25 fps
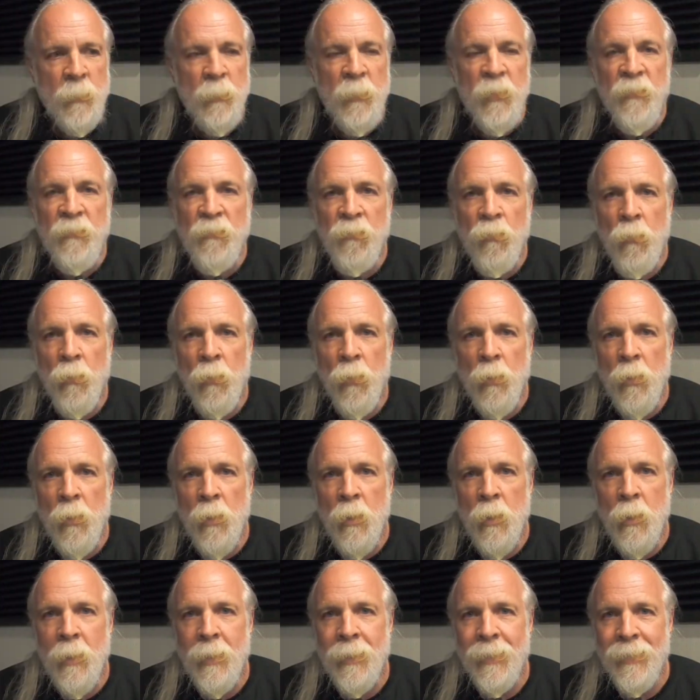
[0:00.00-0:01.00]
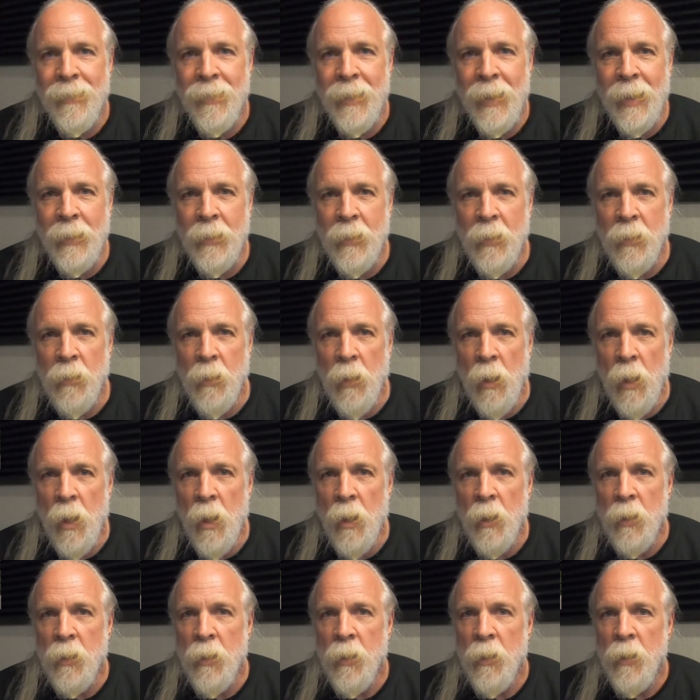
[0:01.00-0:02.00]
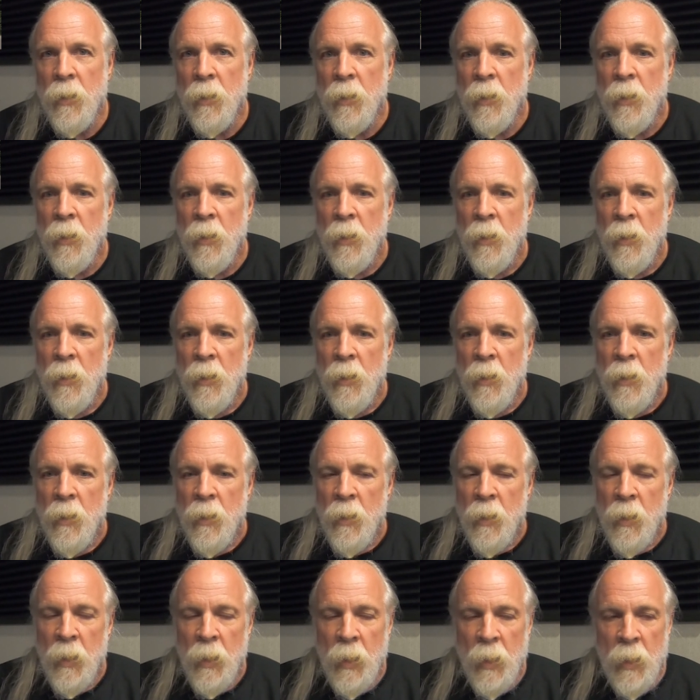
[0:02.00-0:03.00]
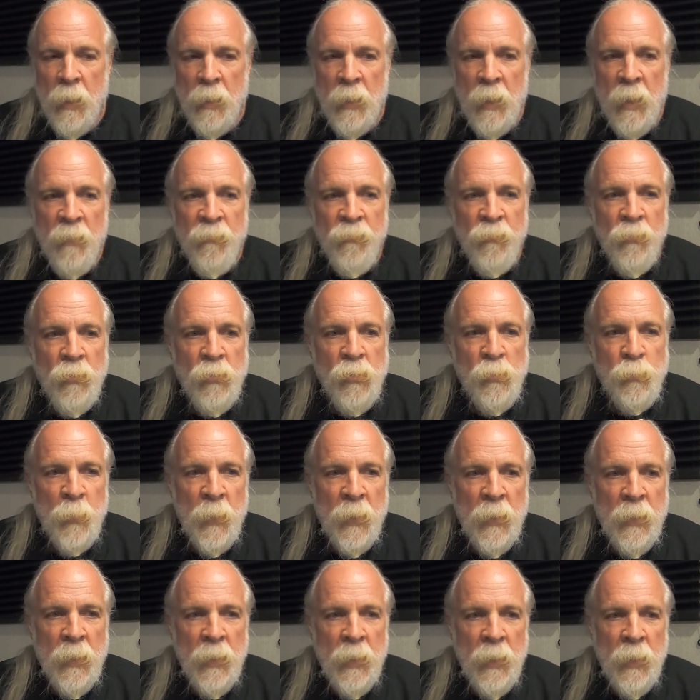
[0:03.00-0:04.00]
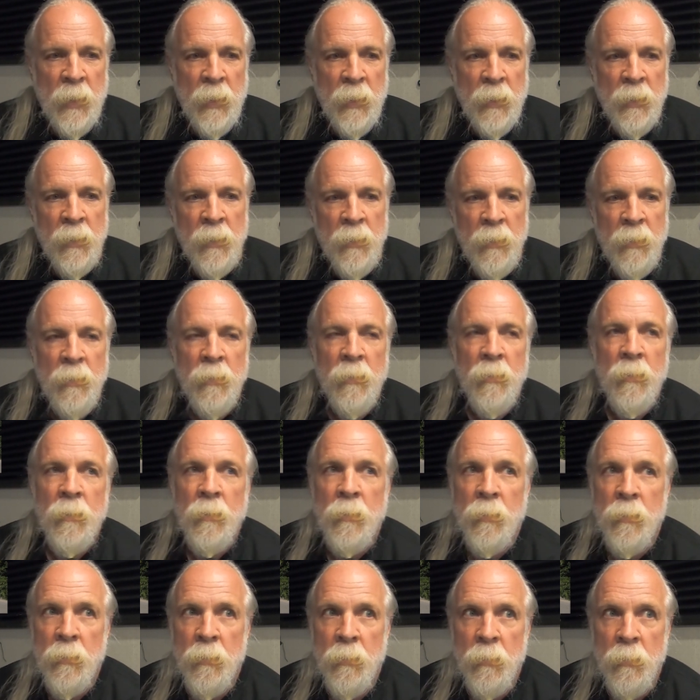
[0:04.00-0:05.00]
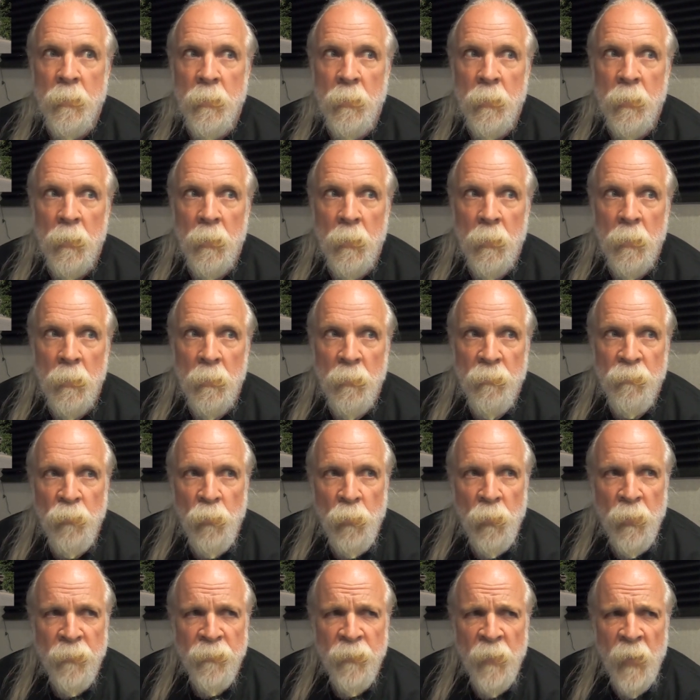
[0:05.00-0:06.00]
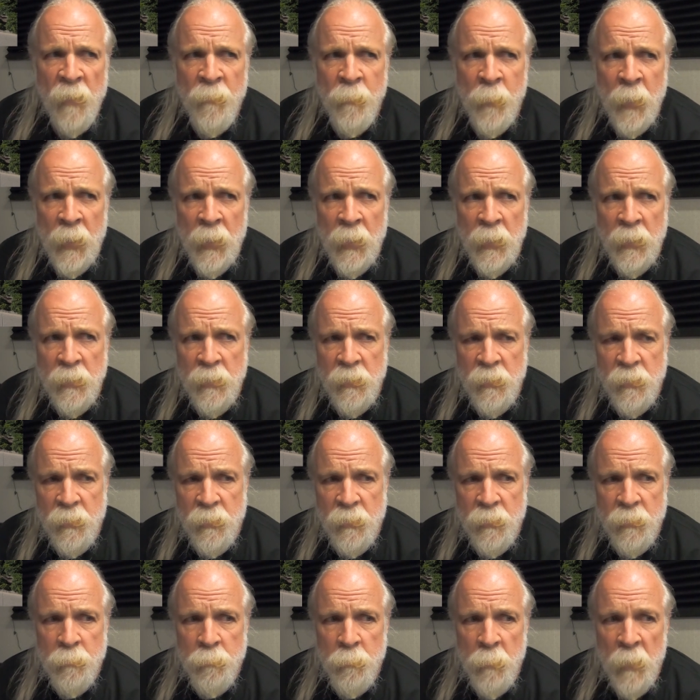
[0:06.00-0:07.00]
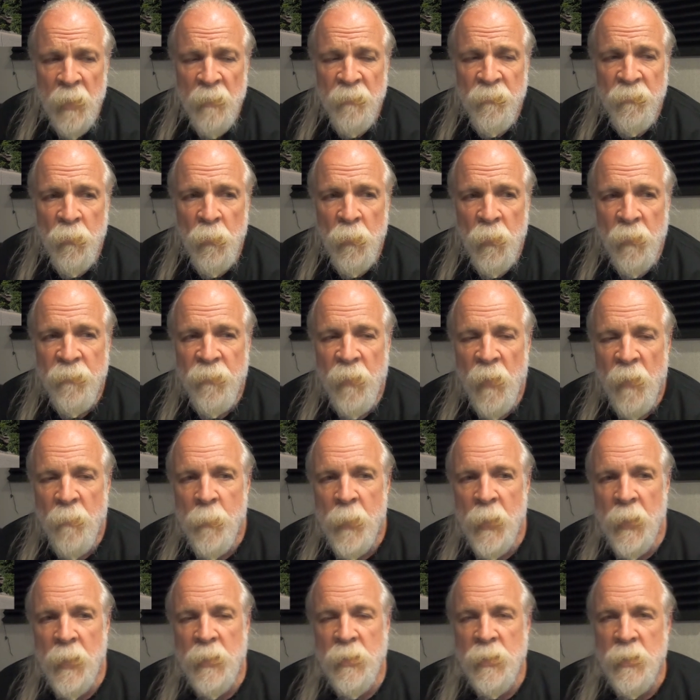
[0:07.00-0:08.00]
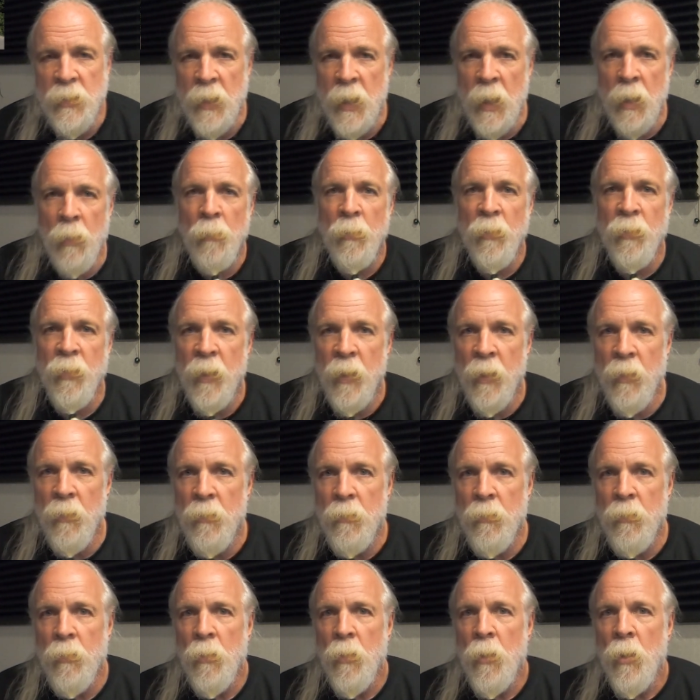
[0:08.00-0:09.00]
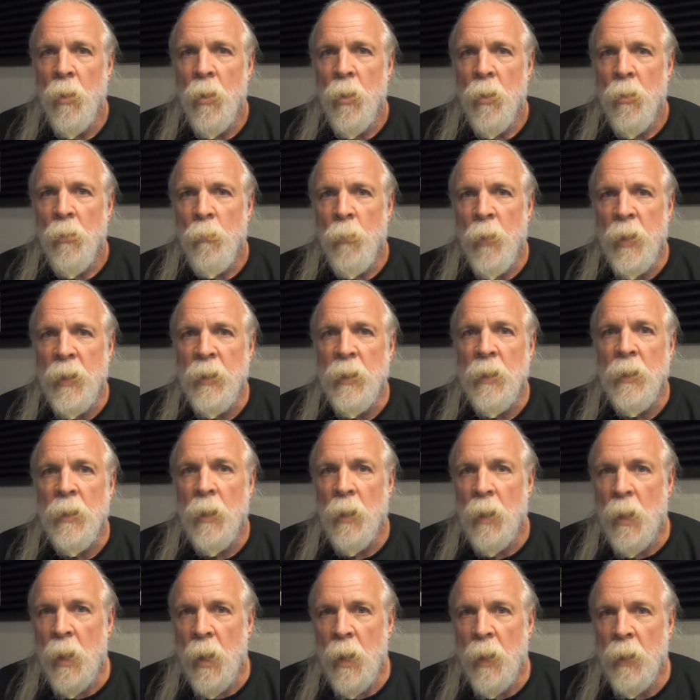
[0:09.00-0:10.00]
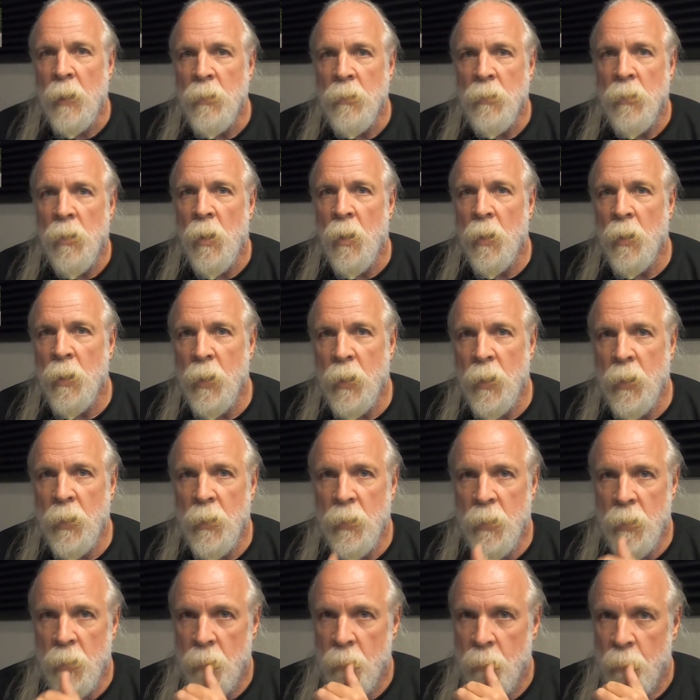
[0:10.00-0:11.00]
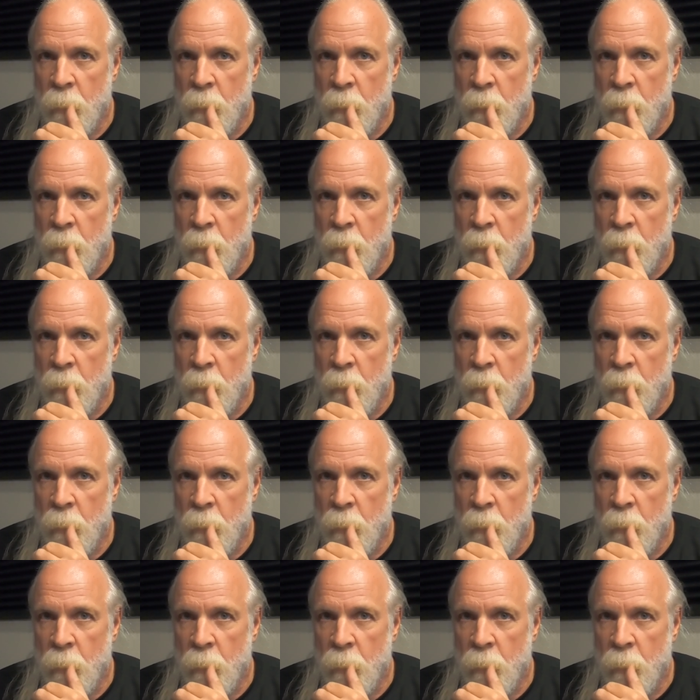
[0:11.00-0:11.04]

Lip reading: before 9 o'clock, and after spending 45 minutes, about 45 minutes, an hour there, waiting in line, talking.